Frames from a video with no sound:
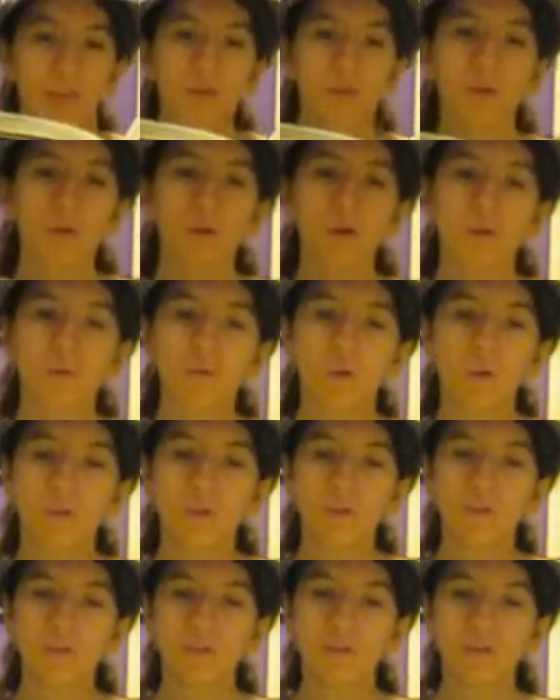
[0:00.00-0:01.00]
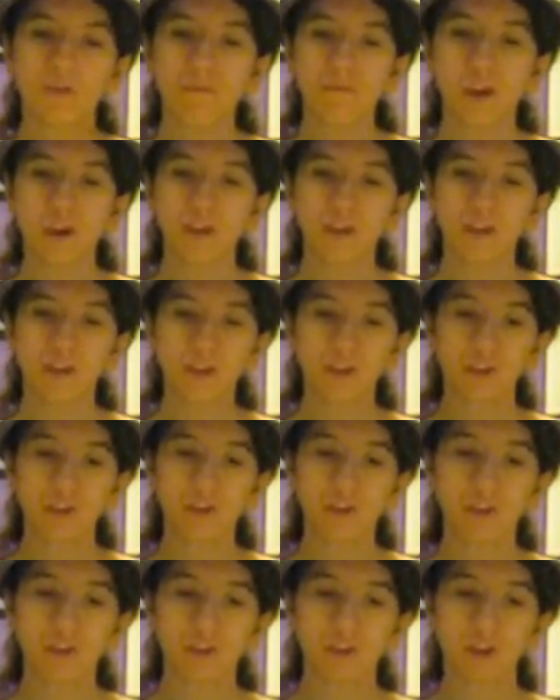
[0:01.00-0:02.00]
There were once three brothers
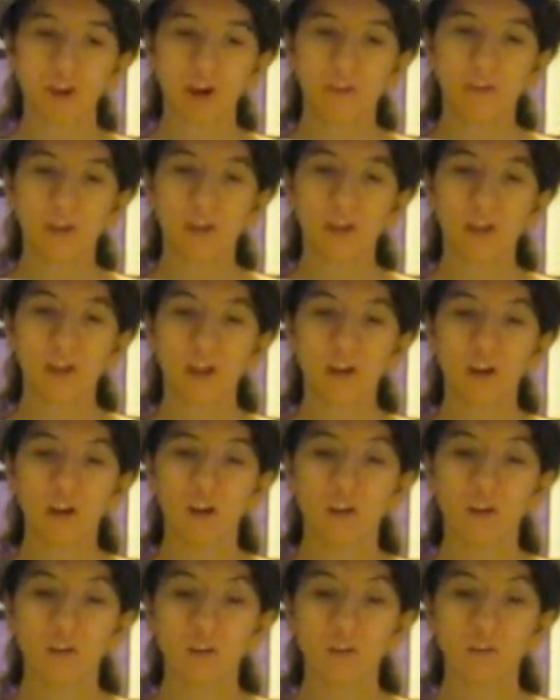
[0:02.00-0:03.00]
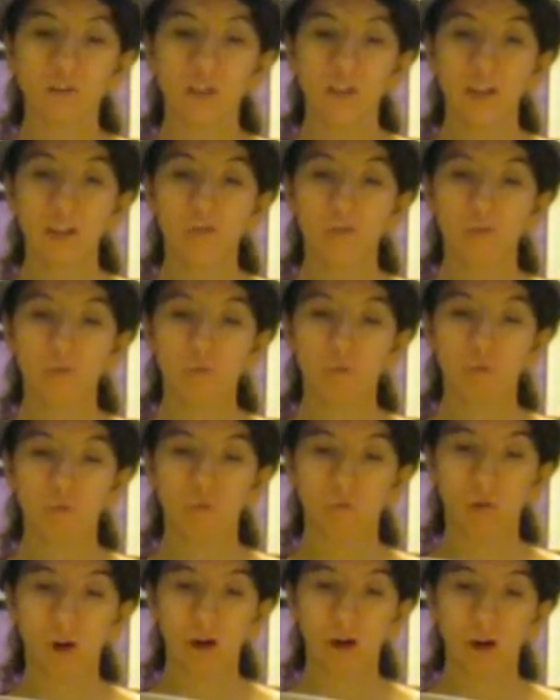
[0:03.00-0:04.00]
who were traveling along a lonely,
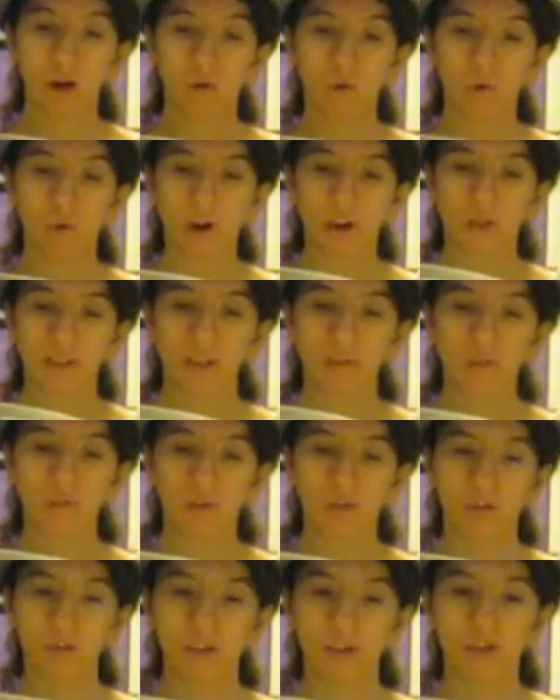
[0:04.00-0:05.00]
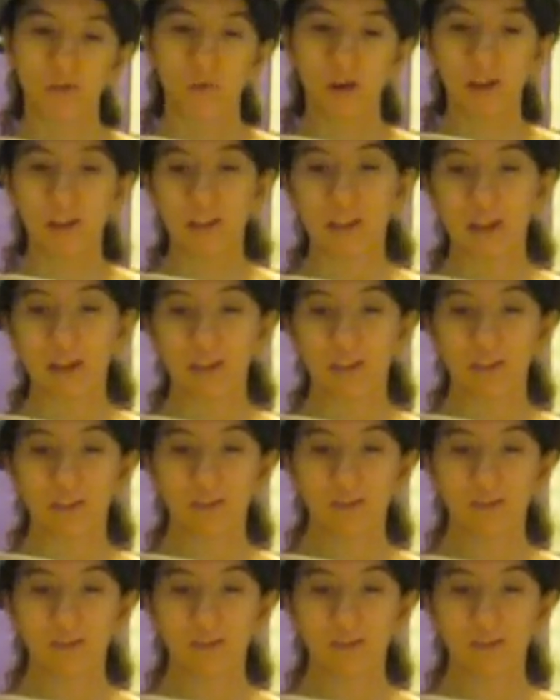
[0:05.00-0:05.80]
winding road at twilight.